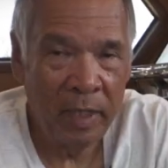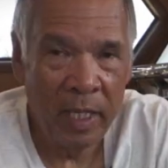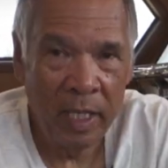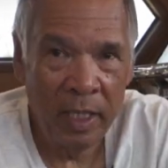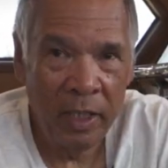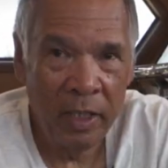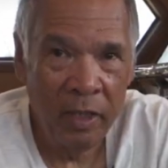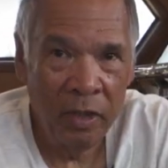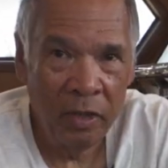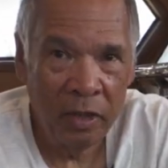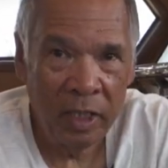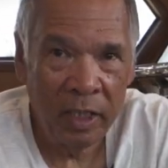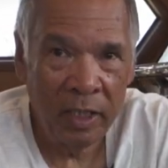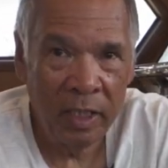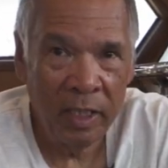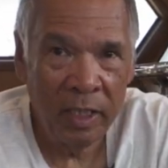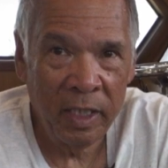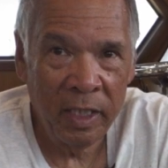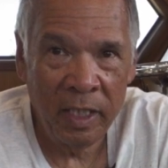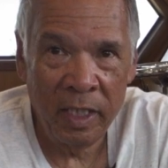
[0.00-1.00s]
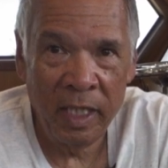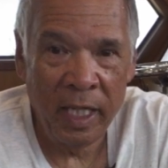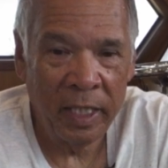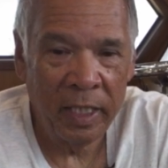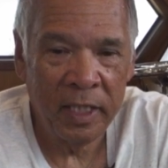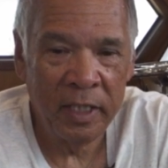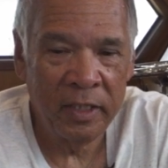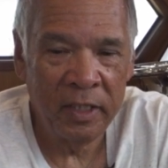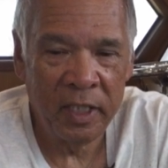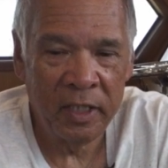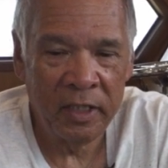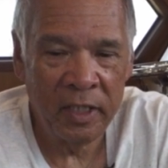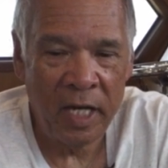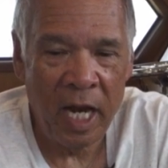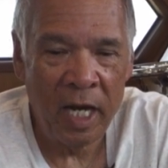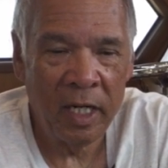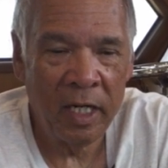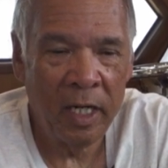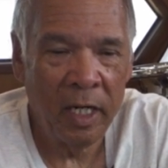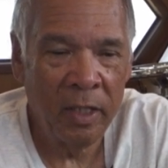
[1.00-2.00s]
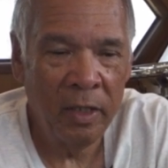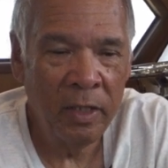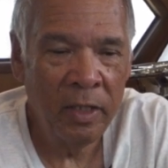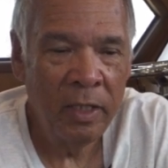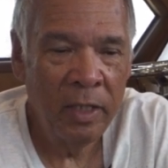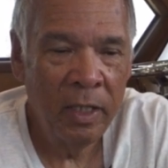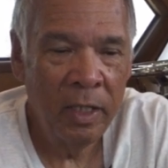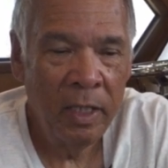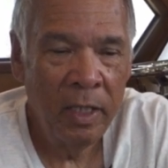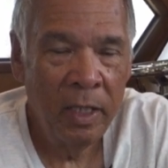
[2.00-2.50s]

that looked like this exact color.